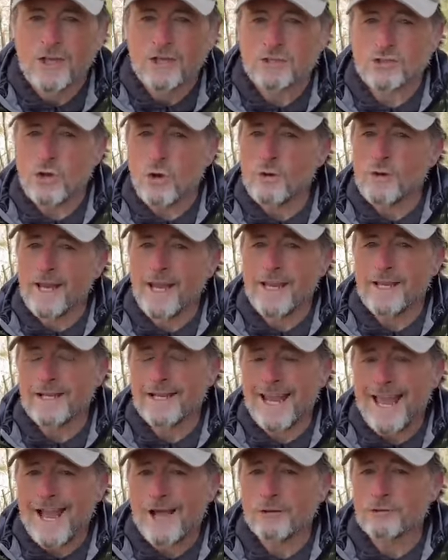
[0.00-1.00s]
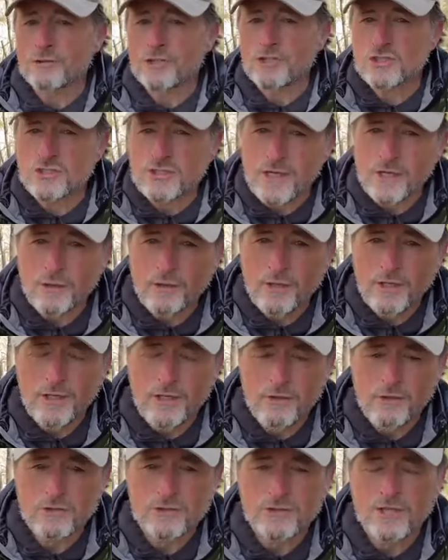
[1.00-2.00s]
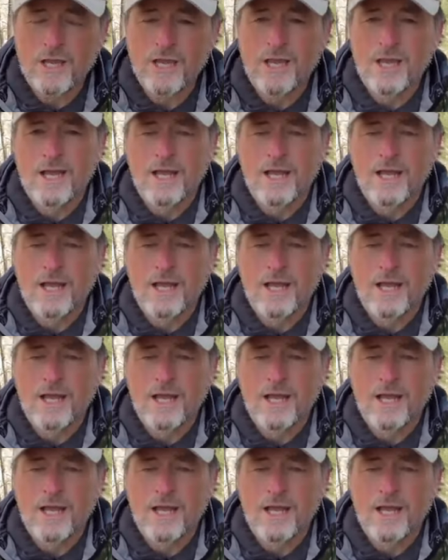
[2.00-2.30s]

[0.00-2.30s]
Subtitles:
So can loud stereos.